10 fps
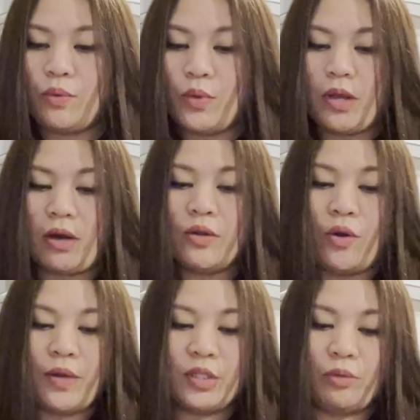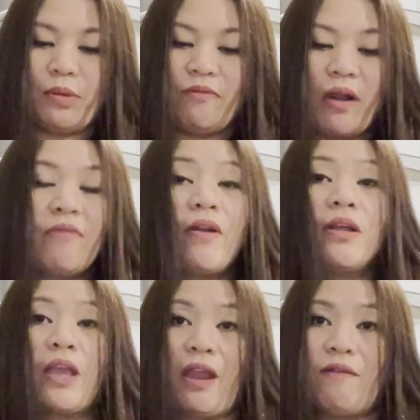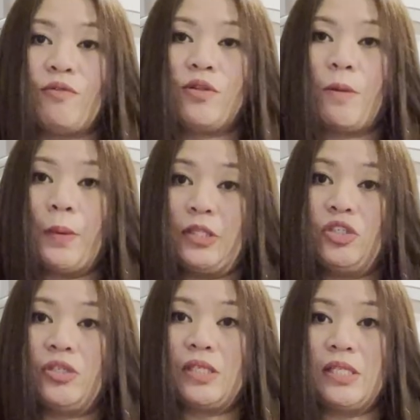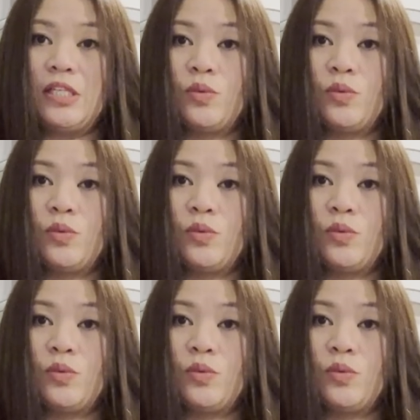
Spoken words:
we are going to be very very careful upon using this